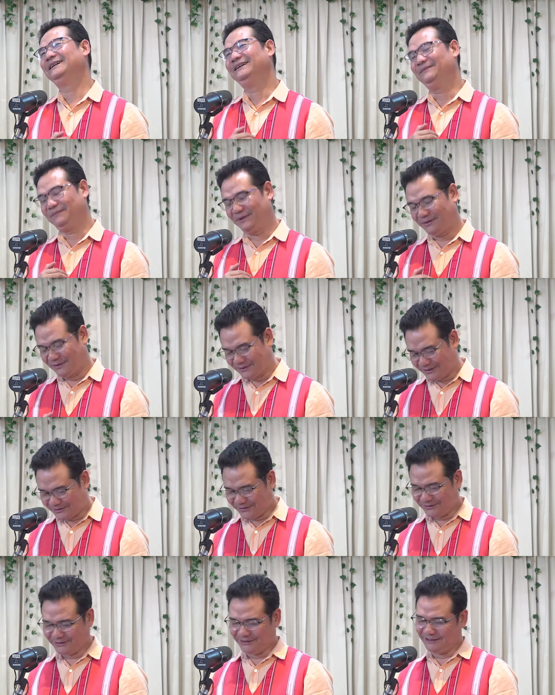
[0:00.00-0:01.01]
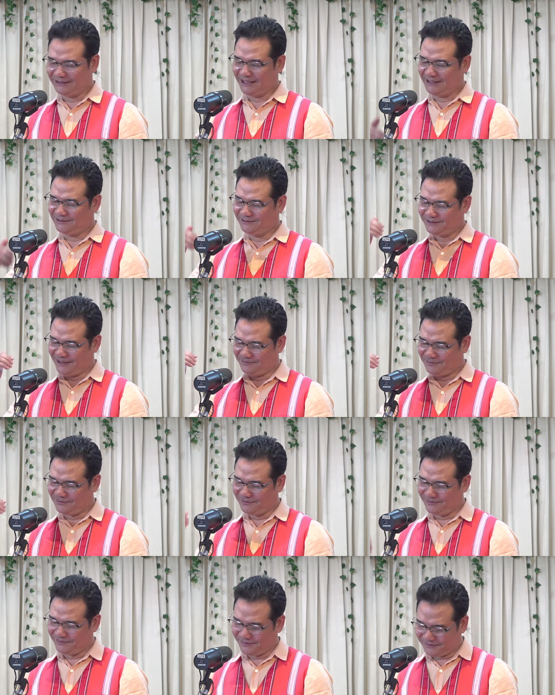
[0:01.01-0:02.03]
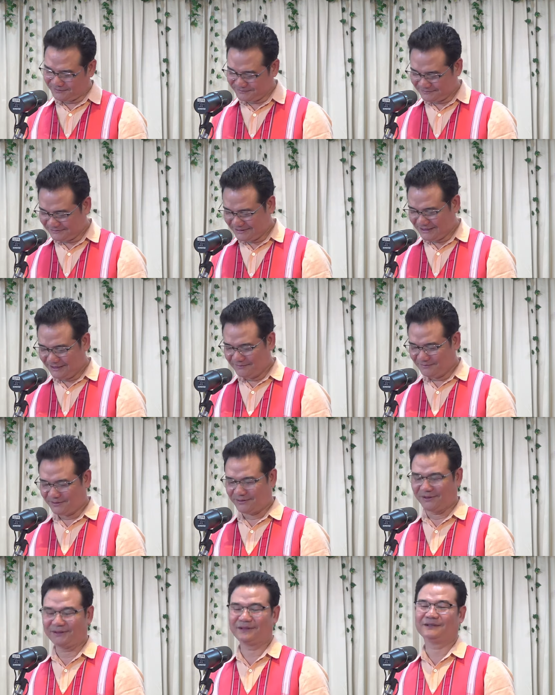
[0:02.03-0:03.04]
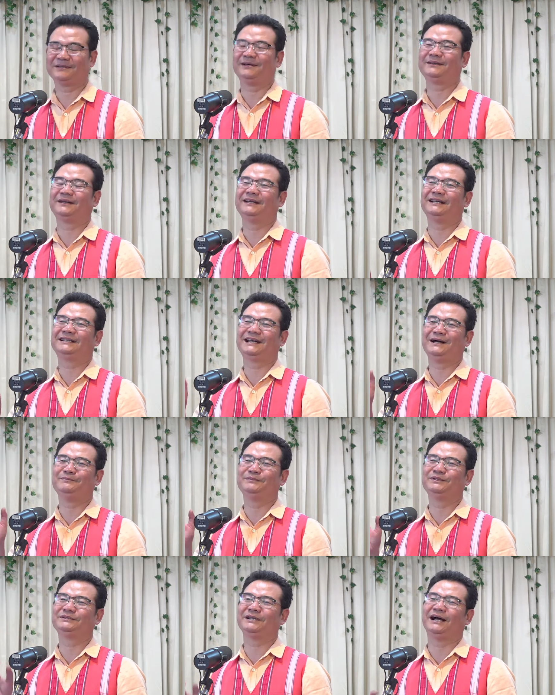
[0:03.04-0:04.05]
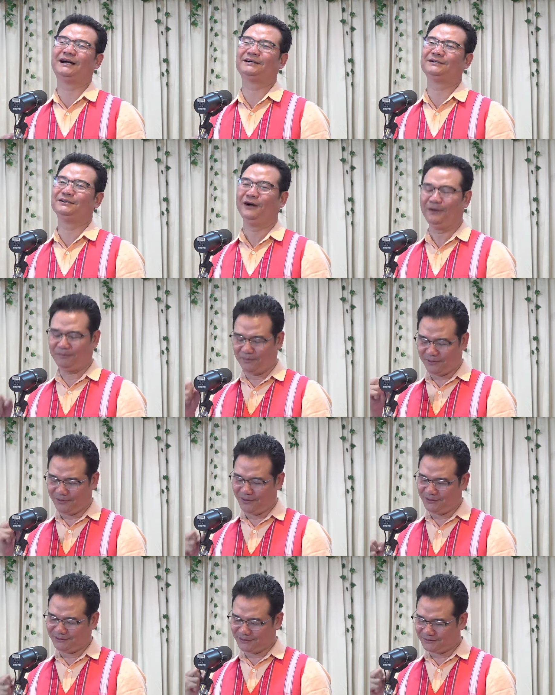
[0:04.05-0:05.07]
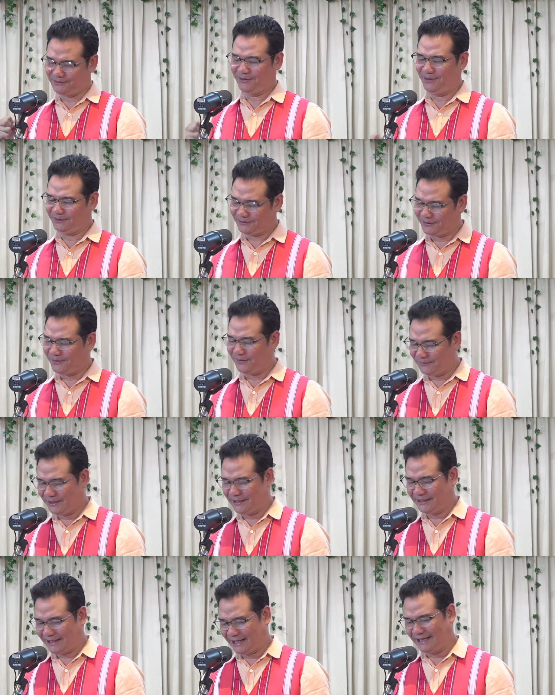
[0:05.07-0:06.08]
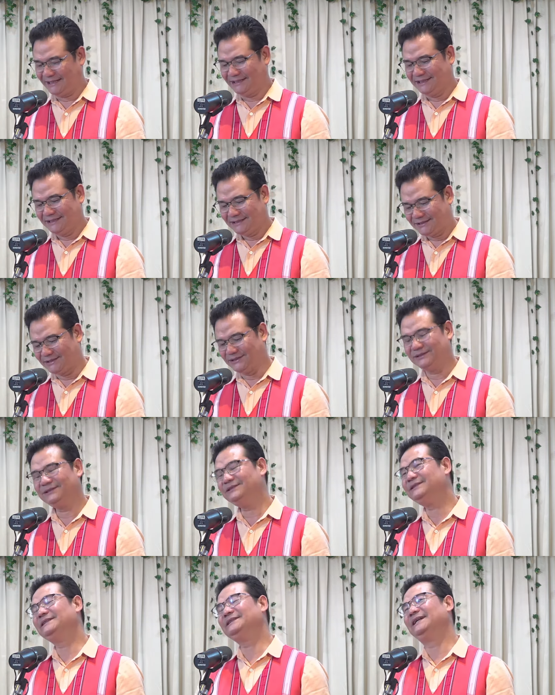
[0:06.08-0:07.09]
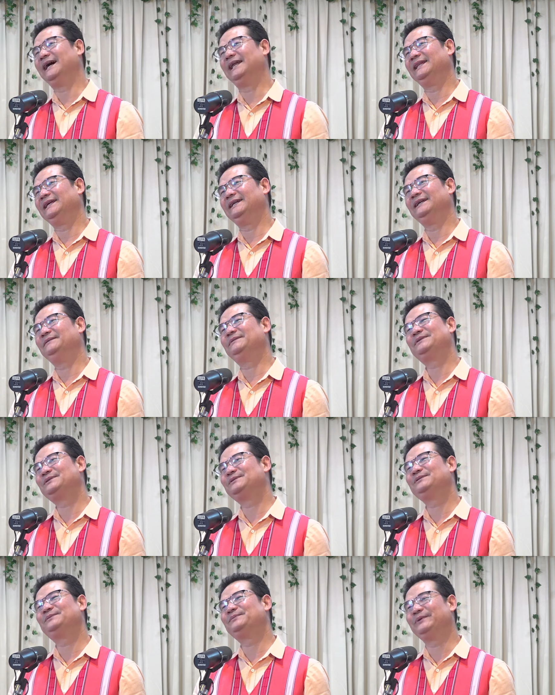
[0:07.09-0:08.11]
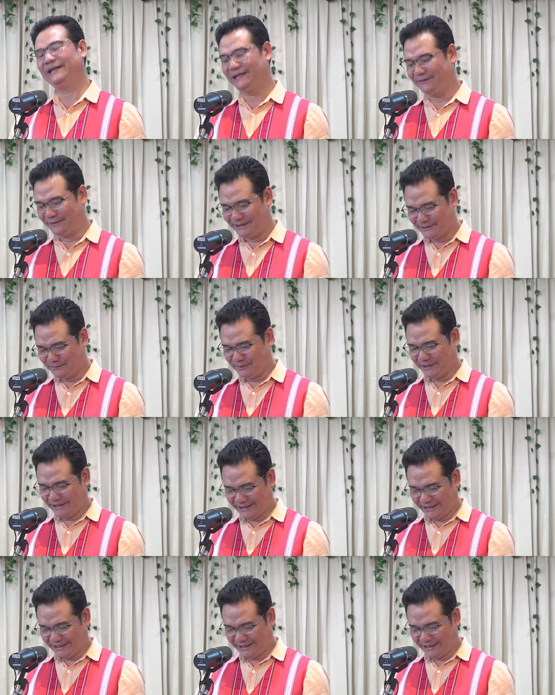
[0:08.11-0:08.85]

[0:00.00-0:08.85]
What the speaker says: Ko ko to tro do le da khu da bo go. Ko ko to tro do le da mu da khu go. Ko ko to tro tho we da. Tu da le le tu de pwe le ba de me.